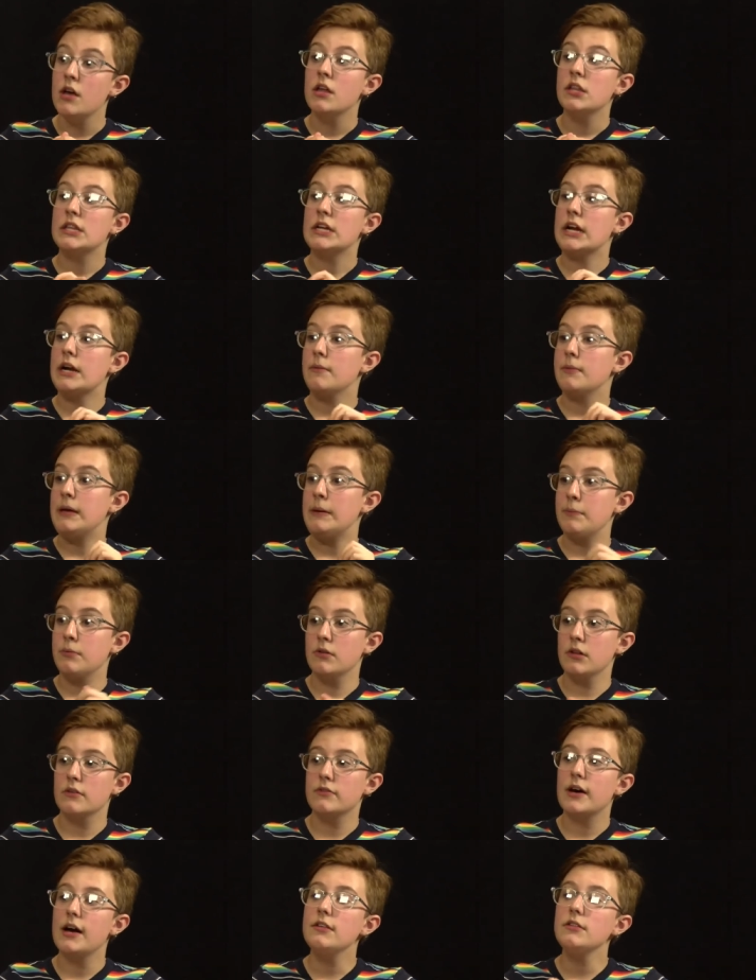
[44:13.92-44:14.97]
There are people
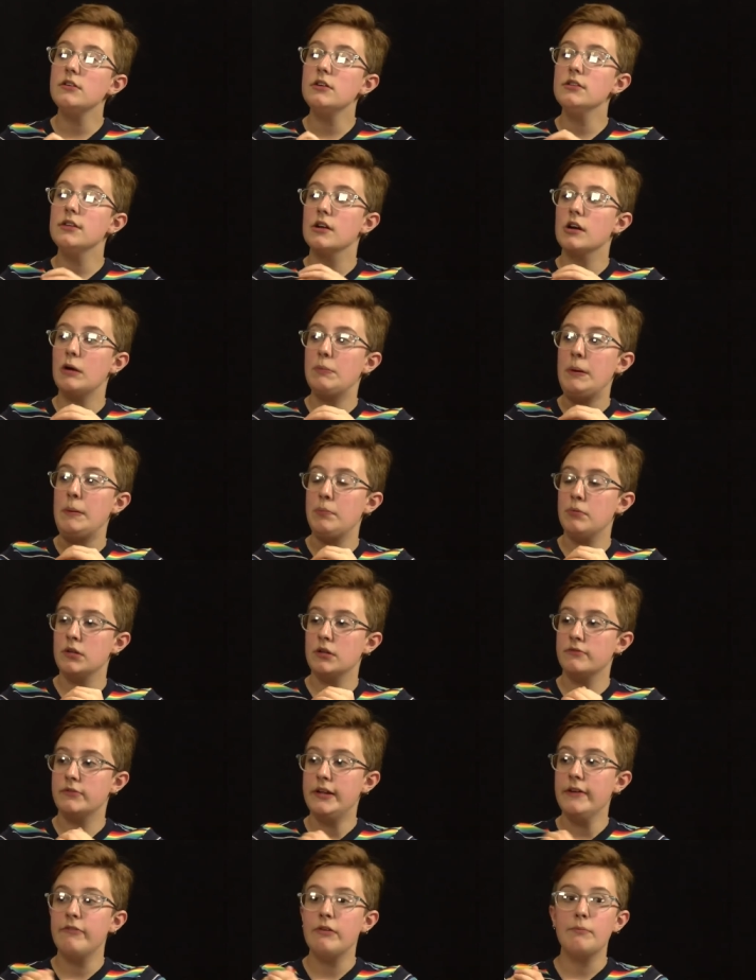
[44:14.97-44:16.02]
of color. There are people
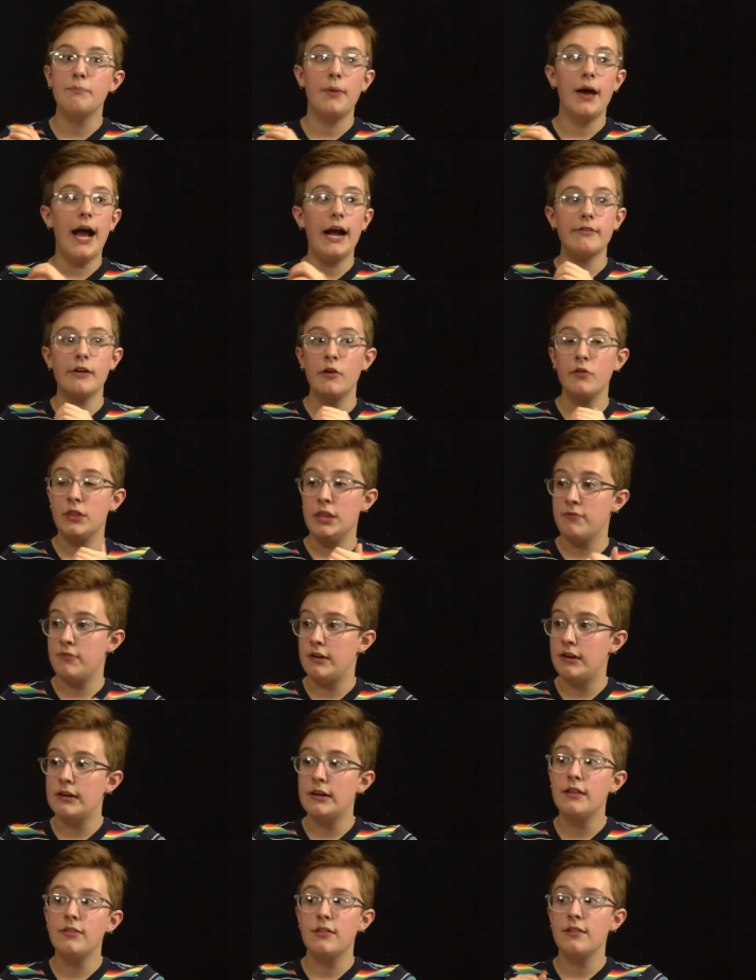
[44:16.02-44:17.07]
of different backgrounds,
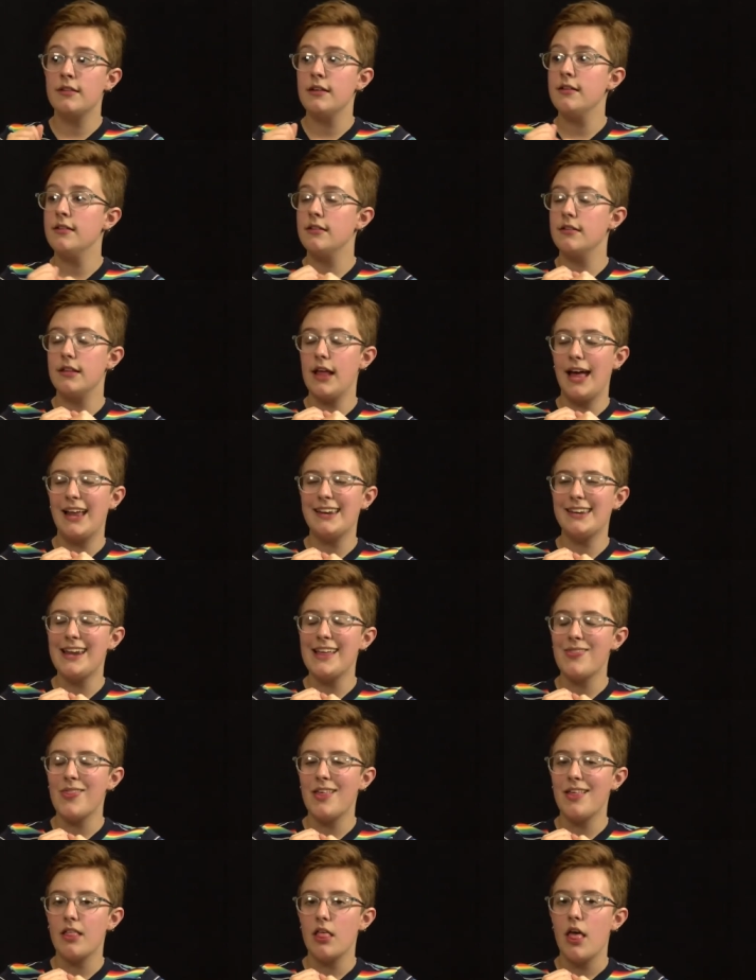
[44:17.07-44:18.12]
different ethnicities,
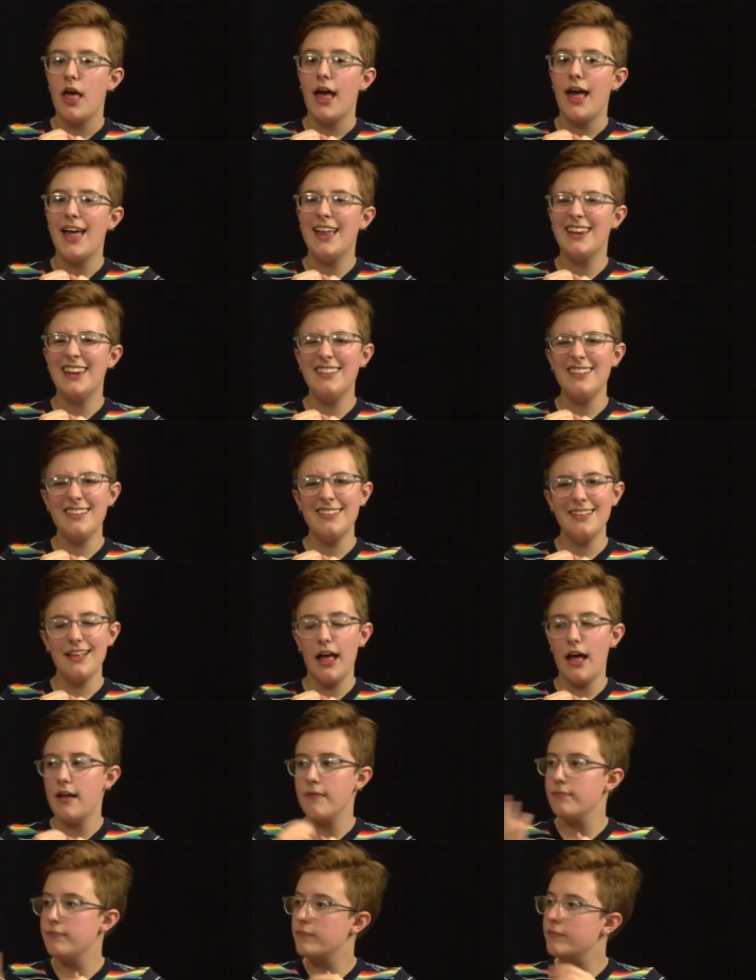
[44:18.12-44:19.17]
ethnicities,
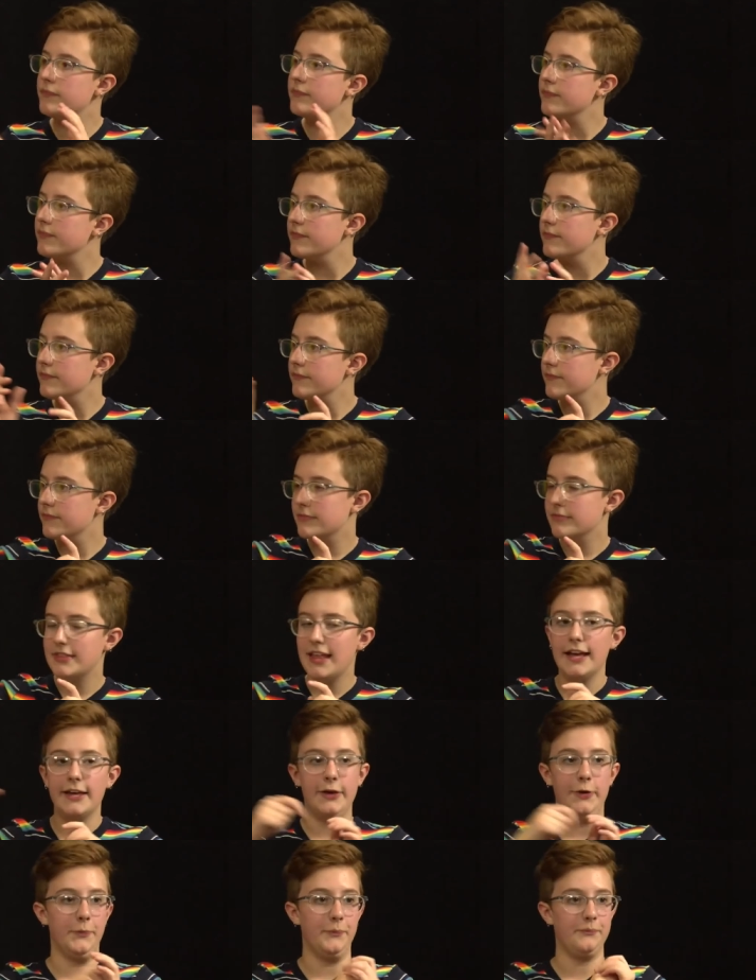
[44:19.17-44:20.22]
ed- ethnicities.
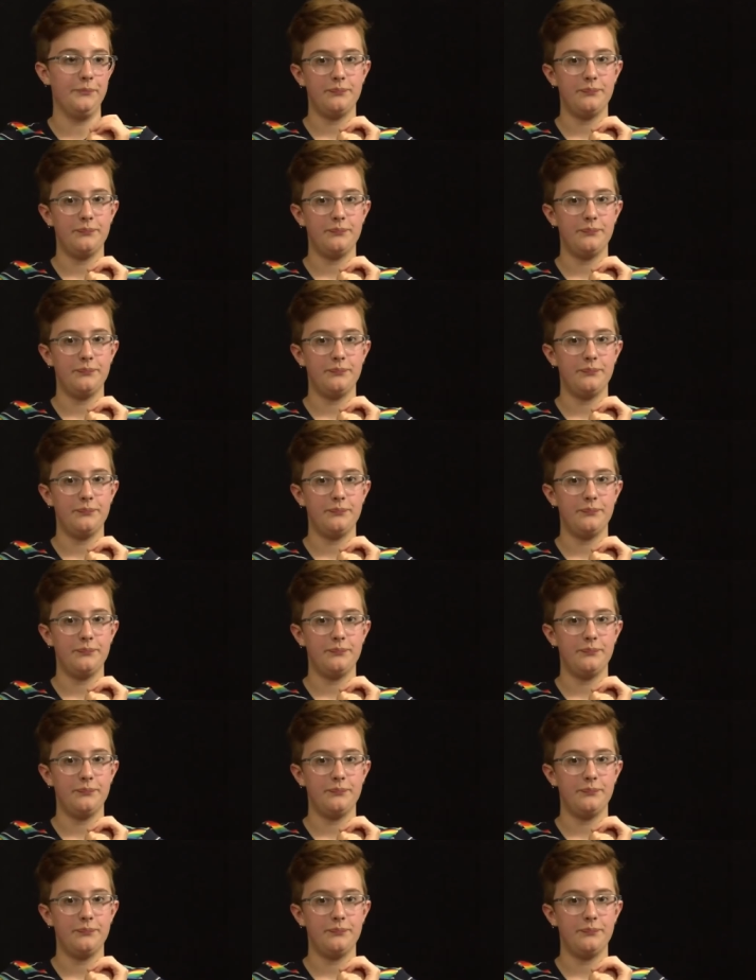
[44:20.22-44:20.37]
Thank you.